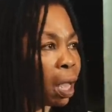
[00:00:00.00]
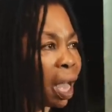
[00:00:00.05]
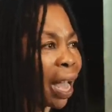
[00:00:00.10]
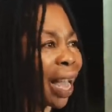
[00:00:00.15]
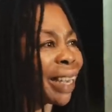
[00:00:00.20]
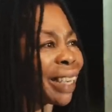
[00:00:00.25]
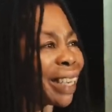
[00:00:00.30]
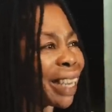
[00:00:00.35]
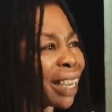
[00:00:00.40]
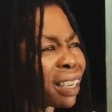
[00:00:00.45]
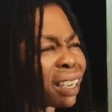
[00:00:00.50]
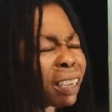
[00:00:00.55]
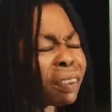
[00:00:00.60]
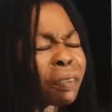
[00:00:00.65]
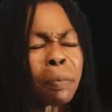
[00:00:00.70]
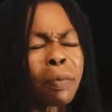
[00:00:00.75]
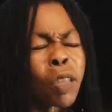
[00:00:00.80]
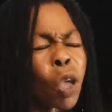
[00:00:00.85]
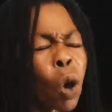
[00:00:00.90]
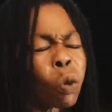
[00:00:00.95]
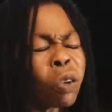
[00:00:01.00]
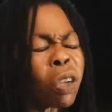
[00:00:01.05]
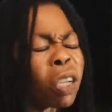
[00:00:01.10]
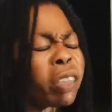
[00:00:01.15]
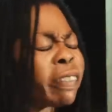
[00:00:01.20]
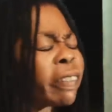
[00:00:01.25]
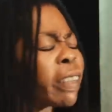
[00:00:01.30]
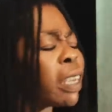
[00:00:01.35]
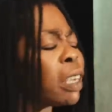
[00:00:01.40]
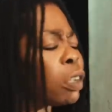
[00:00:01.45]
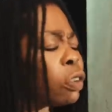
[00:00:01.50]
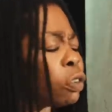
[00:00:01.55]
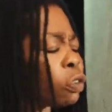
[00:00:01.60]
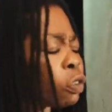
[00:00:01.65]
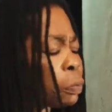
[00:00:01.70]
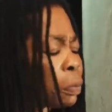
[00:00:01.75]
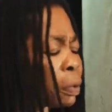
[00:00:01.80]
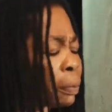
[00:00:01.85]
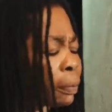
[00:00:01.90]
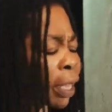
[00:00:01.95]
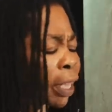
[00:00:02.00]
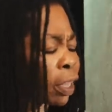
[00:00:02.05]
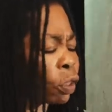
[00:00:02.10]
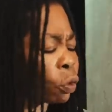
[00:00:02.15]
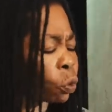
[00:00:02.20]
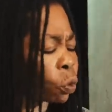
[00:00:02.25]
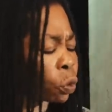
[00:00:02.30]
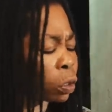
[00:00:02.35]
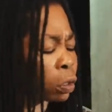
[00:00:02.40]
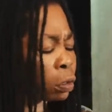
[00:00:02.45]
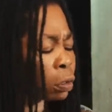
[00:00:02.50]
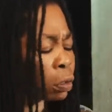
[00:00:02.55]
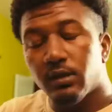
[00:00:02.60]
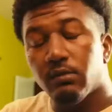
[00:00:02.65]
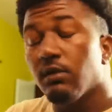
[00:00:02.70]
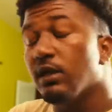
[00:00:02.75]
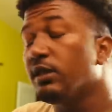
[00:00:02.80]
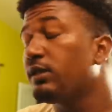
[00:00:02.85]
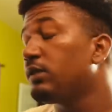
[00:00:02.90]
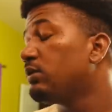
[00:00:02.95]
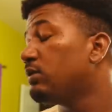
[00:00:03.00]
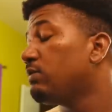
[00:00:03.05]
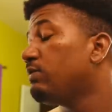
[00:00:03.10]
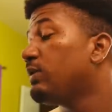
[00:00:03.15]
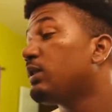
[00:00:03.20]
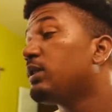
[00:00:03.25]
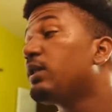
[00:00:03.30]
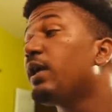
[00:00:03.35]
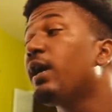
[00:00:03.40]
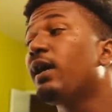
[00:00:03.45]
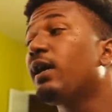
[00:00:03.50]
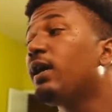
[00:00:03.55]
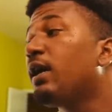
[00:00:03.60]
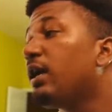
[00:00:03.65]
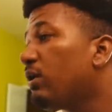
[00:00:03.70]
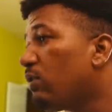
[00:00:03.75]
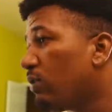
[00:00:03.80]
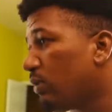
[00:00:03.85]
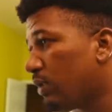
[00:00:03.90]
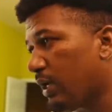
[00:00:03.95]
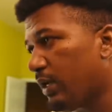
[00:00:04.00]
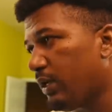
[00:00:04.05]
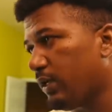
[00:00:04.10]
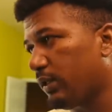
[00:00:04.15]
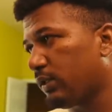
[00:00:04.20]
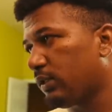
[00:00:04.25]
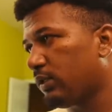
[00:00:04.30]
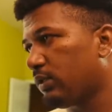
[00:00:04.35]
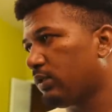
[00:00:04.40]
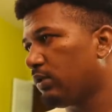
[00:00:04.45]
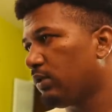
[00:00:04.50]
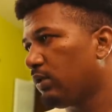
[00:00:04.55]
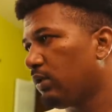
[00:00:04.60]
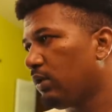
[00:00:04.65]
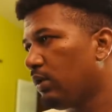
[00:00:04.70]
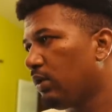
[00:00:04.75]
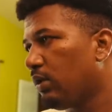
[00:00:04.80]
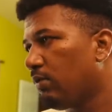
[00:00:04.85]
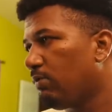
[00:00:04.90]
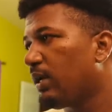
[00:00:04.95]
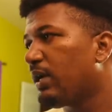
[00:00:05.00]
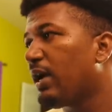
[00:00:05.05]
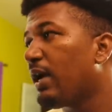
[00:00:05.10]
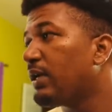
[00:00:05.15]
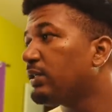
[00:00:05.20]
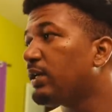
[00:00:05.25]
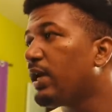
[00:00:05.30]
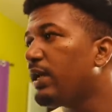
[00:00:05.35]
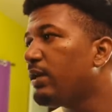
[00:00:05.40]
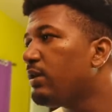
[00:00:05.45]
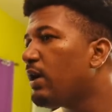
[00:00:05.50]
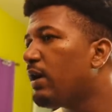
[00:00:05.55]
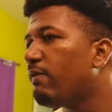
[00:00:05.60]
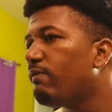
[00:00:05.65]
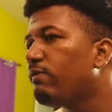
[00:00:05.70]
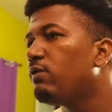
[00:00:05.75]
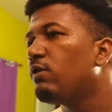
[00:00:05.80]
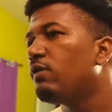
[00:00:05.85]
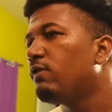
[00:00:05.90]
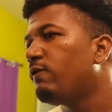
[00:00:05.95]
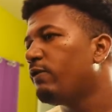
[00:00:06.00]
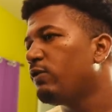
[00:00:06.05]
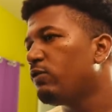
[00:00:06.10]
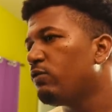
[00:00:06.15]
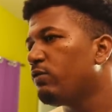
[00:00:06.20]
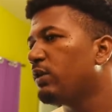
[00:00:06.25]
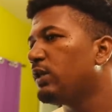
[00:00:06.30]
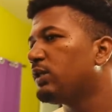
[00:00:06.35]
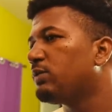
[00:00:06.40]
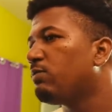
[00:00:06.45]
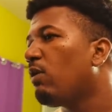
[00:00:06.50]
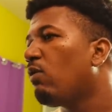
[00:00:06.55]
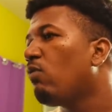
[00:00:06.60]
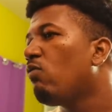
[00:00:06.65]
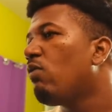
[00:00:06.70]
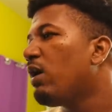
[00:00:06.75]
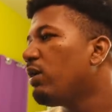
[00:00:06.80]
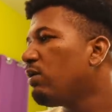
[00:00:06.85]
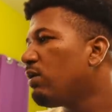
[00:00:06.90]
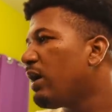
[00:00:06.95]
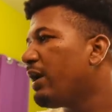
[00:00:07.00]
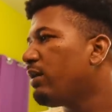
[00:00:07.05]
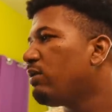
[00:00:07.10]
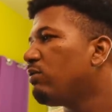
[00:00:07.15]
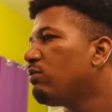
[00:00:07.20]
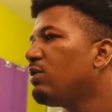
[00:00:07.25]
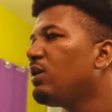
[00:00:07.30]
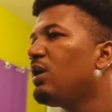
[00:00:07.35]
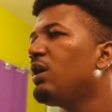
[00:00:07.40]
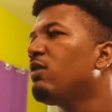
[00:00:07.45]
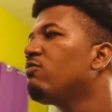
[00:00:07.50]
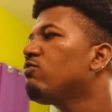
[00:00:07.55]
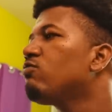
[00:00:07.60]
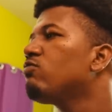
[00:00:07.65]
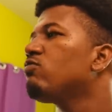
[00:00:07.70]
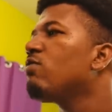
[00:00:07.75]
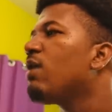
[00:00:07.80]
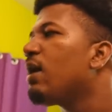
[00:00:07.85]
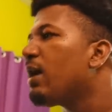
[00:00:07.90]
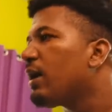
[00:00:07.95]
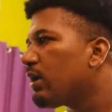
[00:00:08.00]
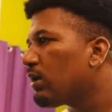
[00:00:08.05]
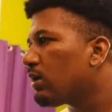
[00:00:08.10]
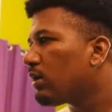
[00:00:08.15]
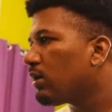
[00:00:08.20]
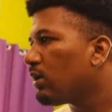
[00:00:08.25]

No, and then, yo, not say nothing to me, my youth. Listen to me. Take God out of this. Because God don't have nothing to do this. But one I do it wrong.